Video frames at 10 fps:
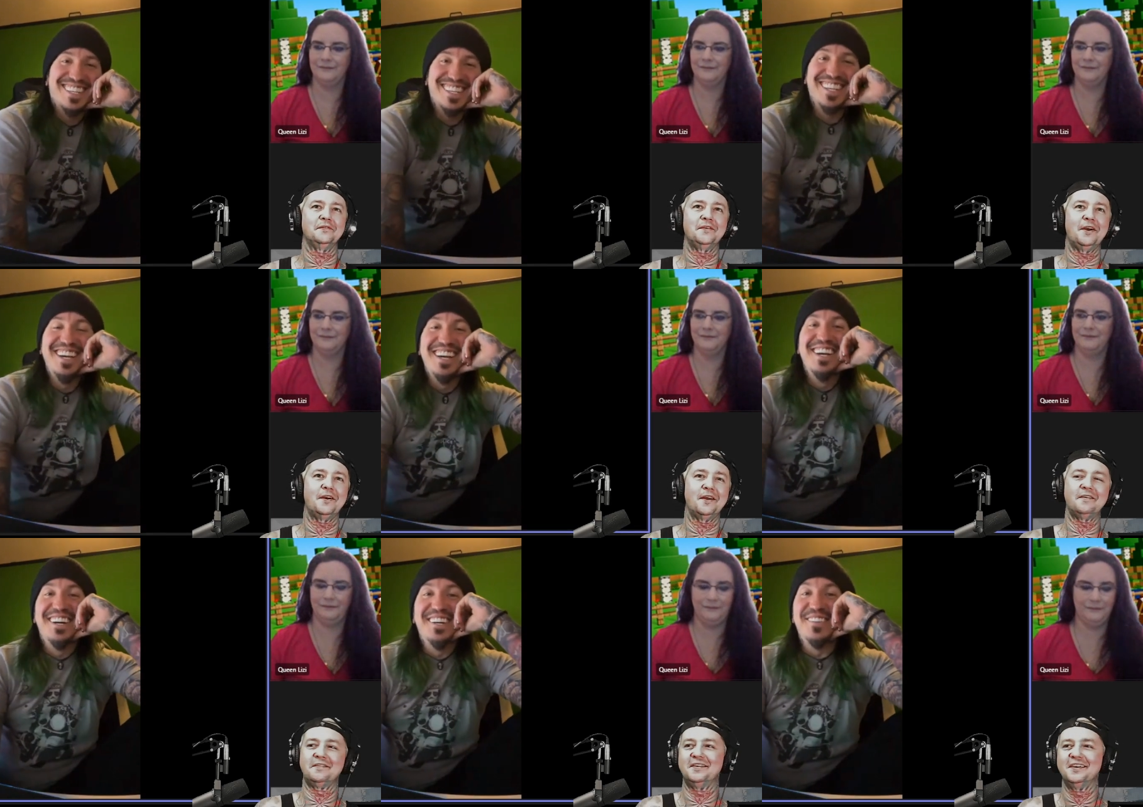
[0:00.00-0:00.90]
Speaker 1: Fair enough.
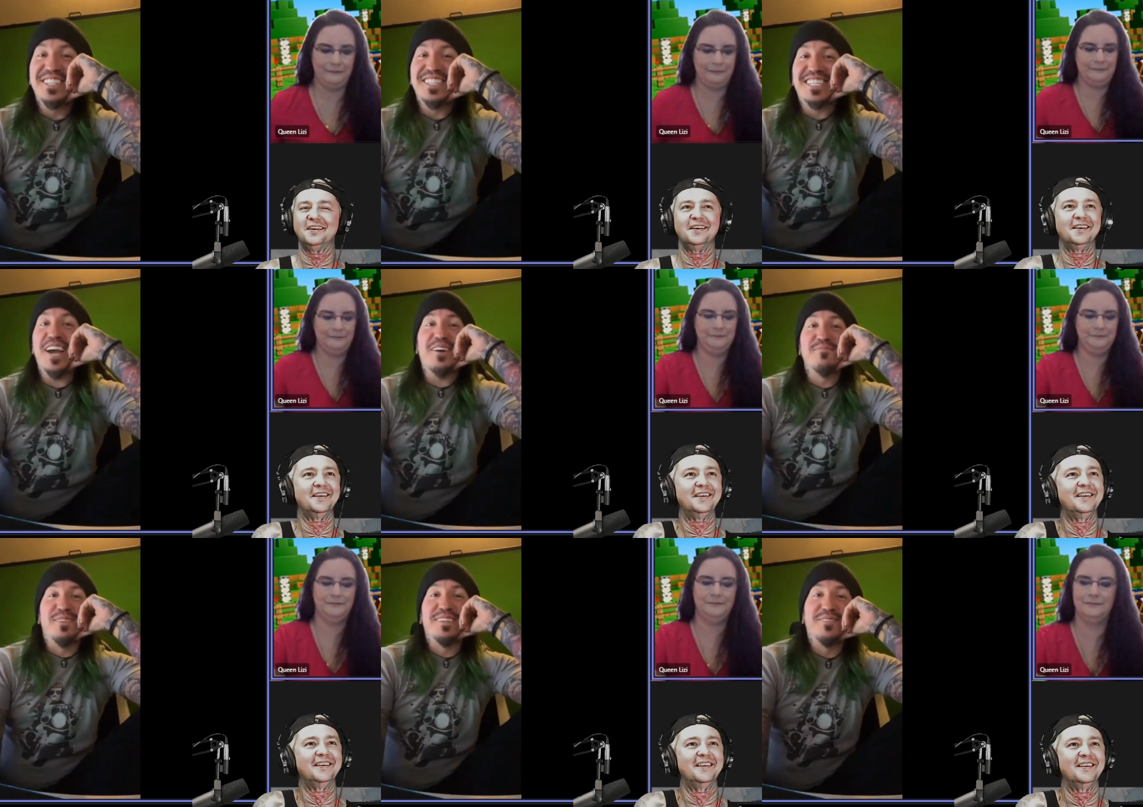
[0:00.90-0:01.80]
Which is
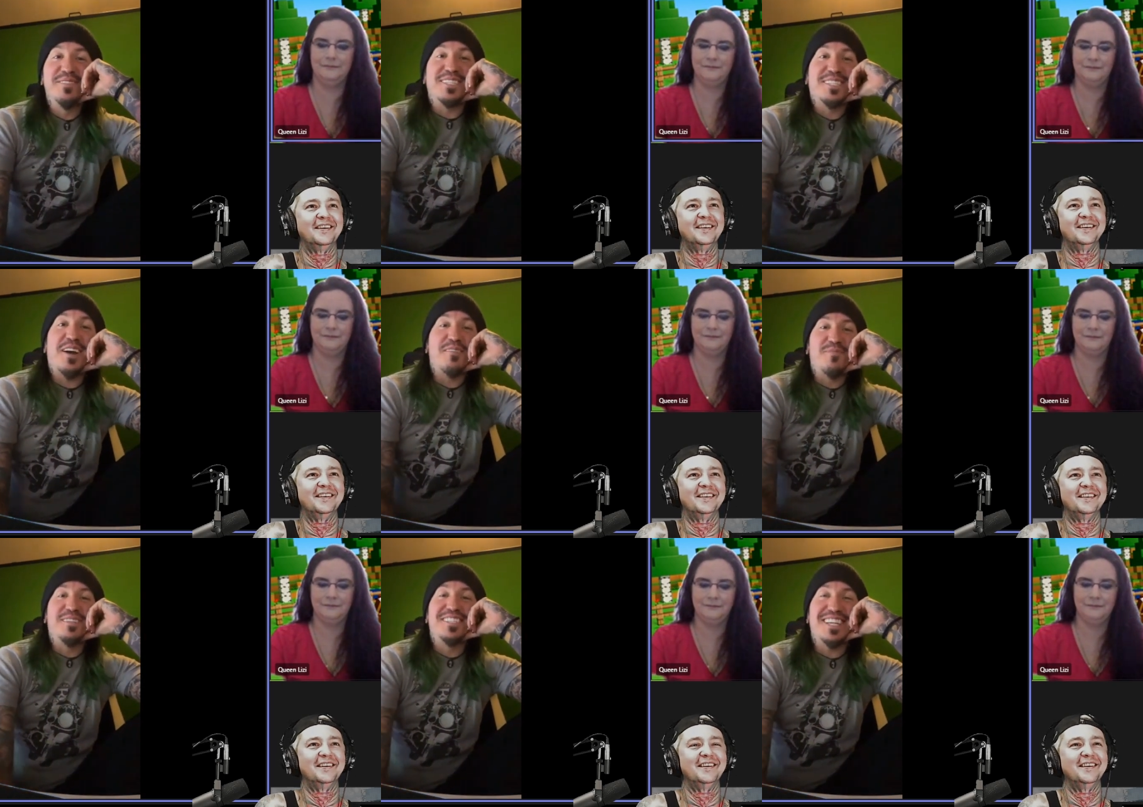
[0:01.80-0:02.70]
terrible. Which is
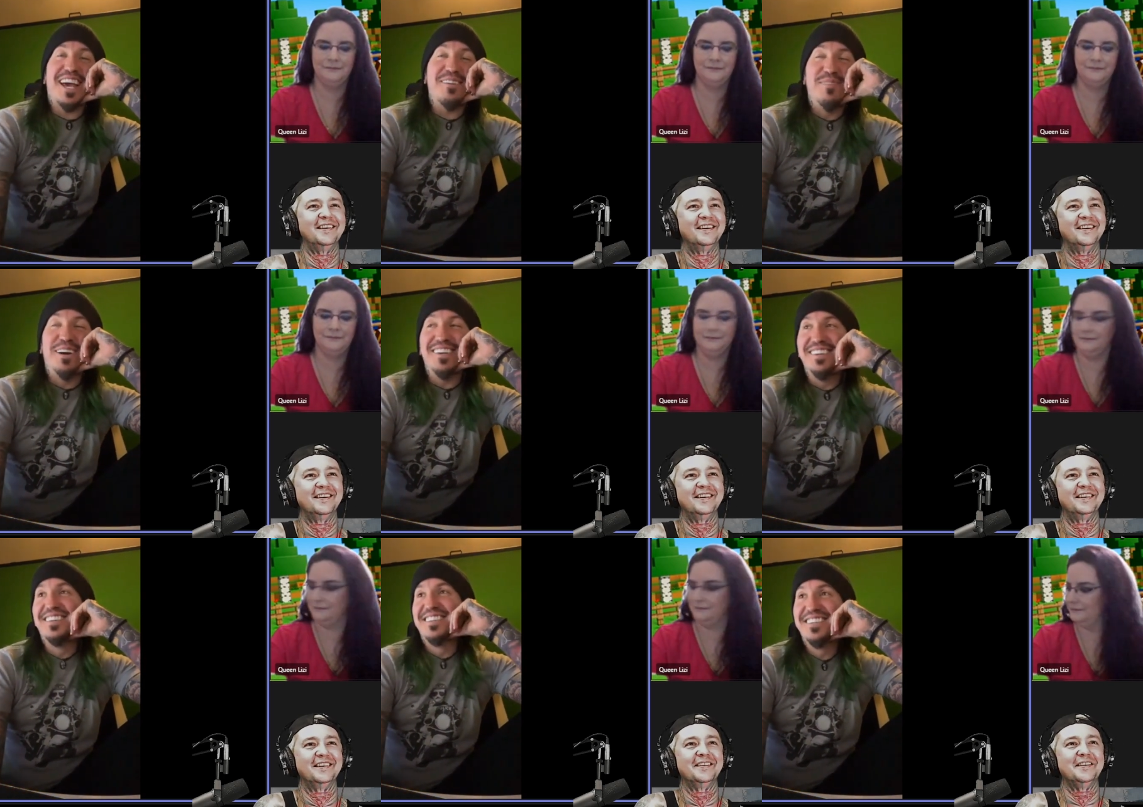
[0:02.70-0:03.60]
terrible to say,
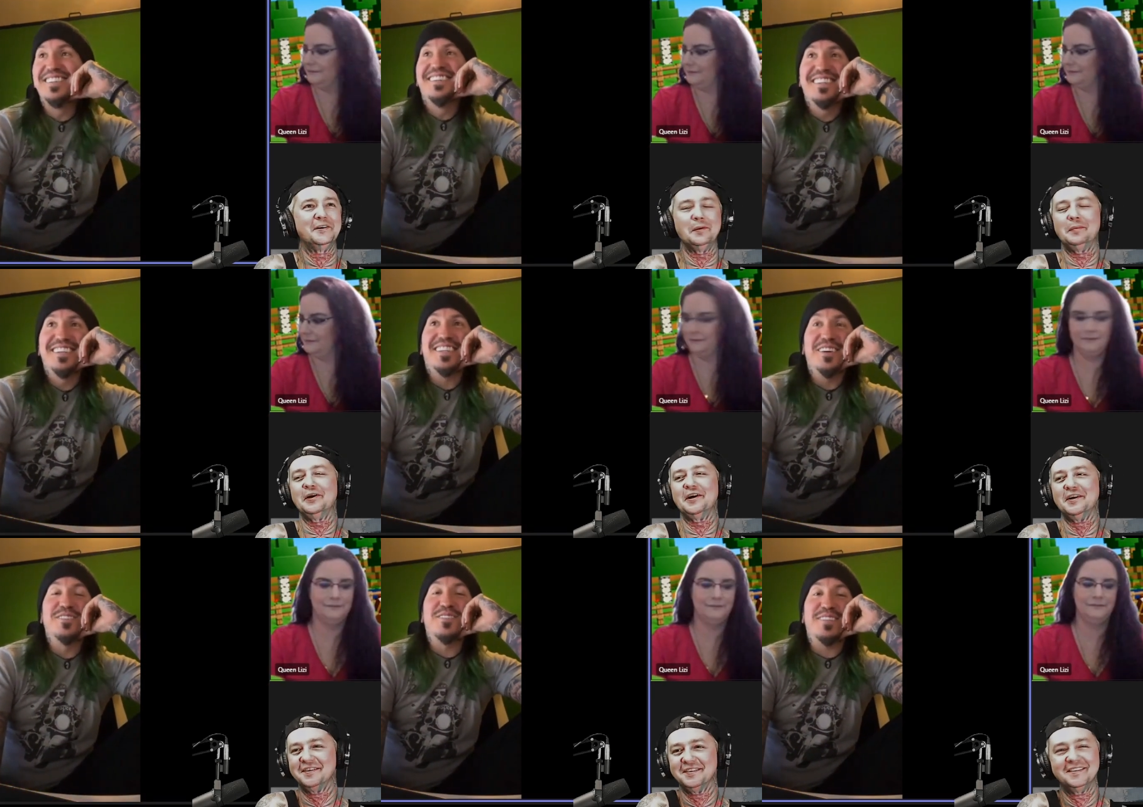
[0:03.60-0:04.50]
but they're a blur.
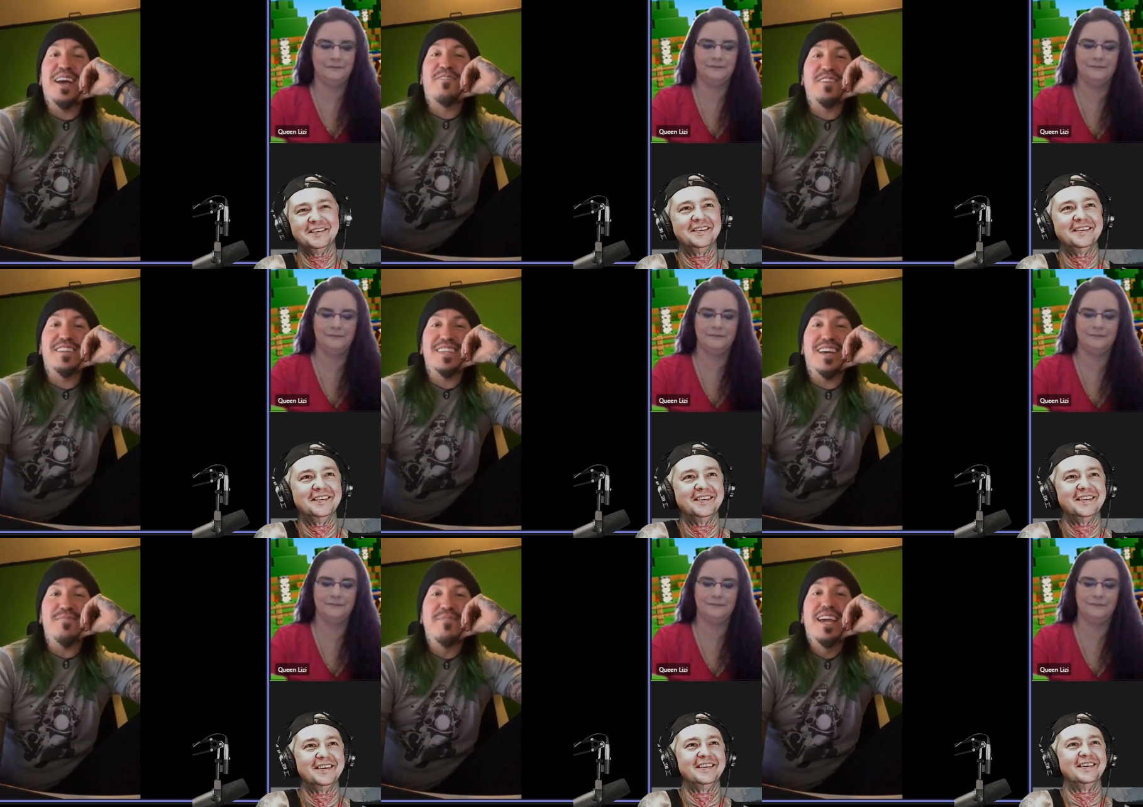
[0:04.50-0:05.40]
Those are definitely
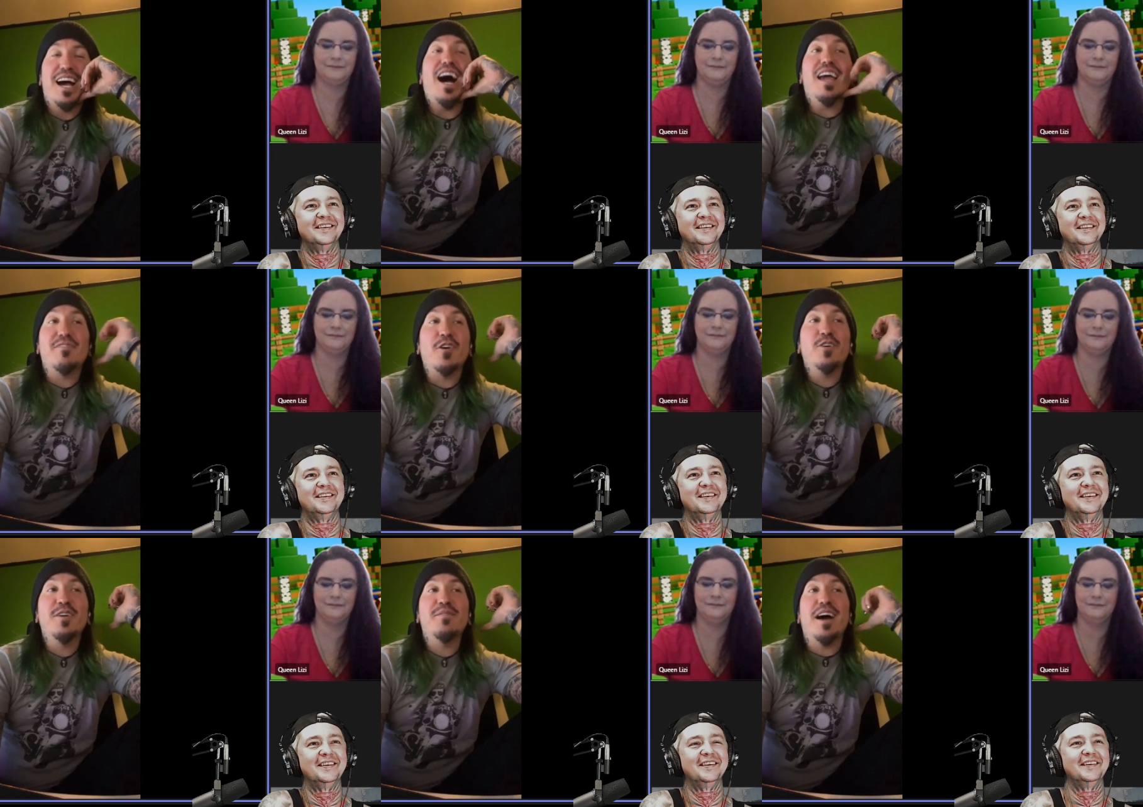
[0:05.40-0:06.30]
them. I have
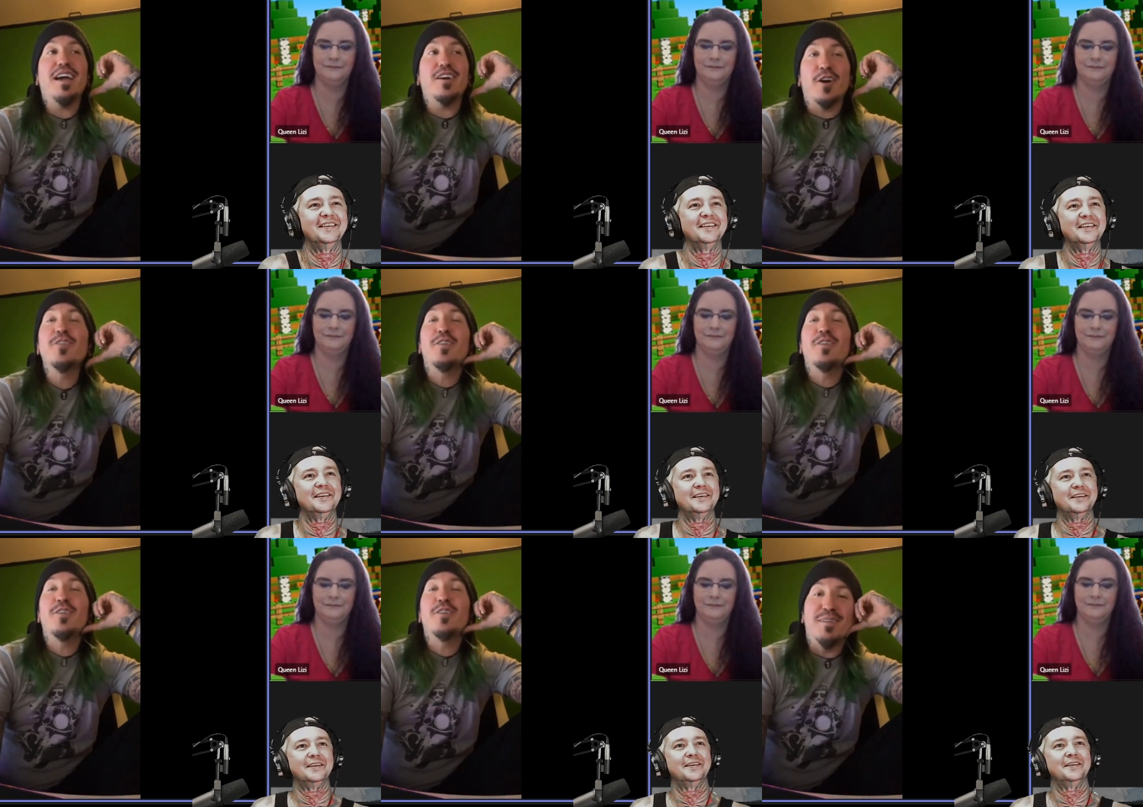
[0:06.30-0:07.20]
heard of I
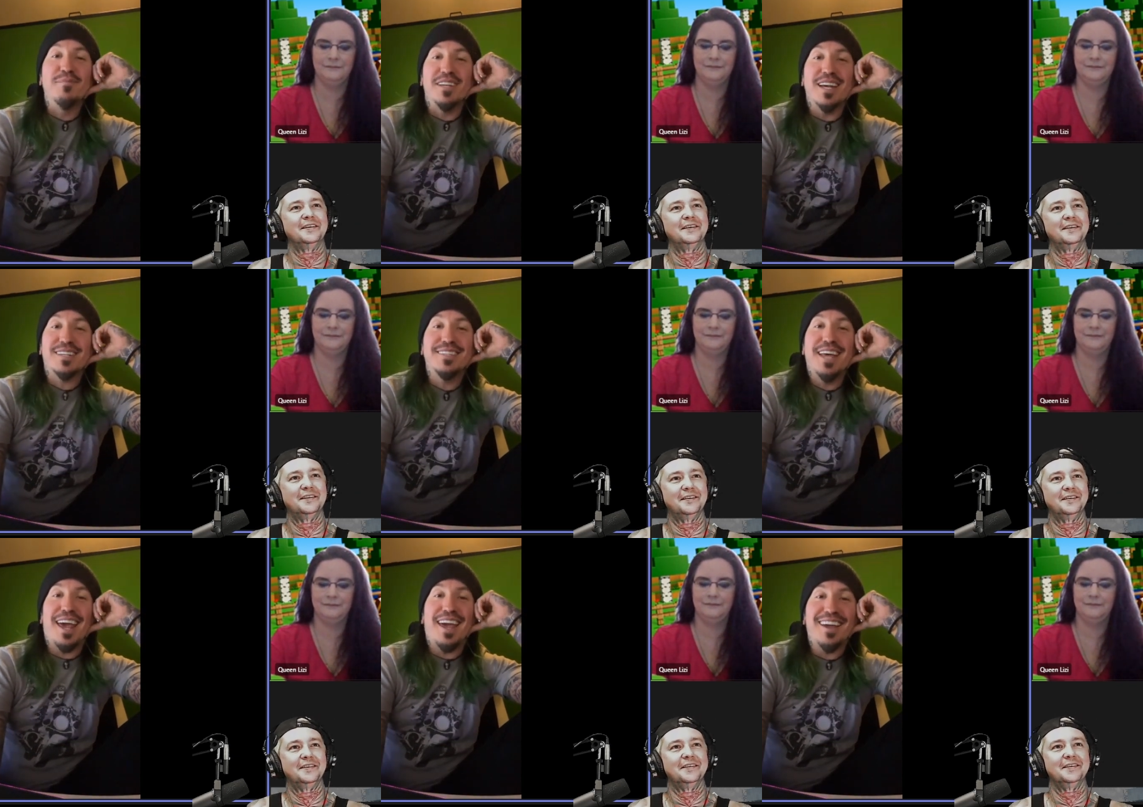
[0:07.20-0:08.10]
heard about them the
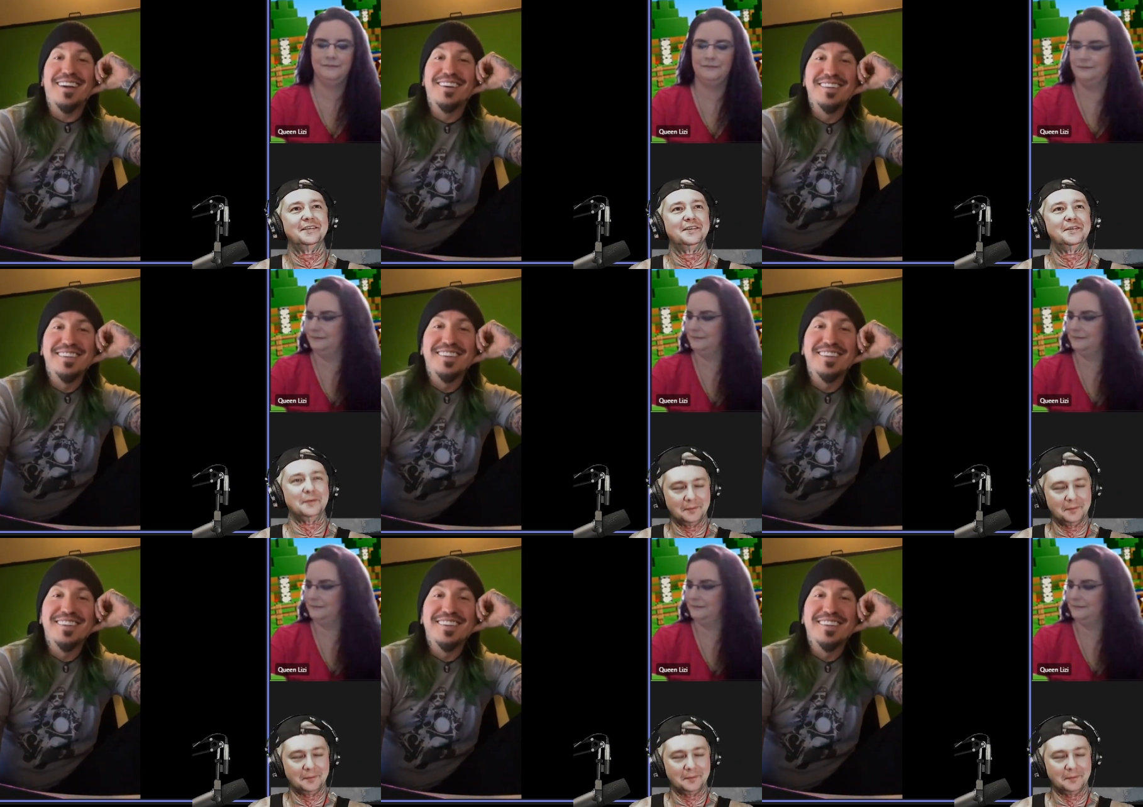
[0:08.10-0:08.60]
next day,